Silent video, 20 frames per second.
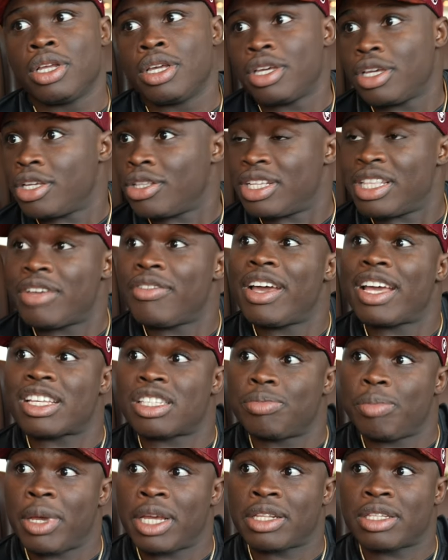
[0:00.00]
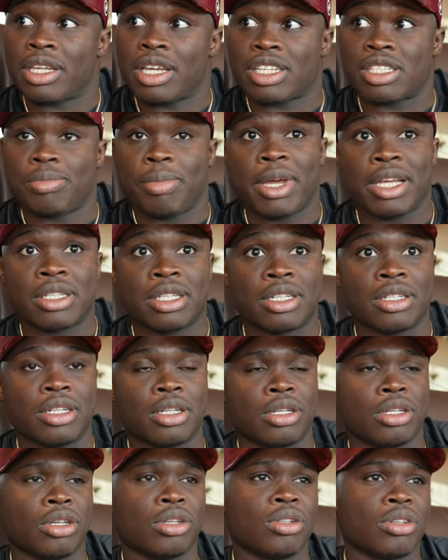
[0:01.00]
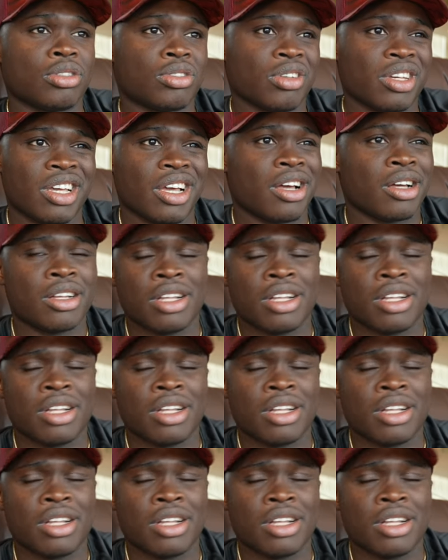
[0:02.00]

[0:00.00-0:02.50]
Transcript: you know, never expected it, you know? So yeah.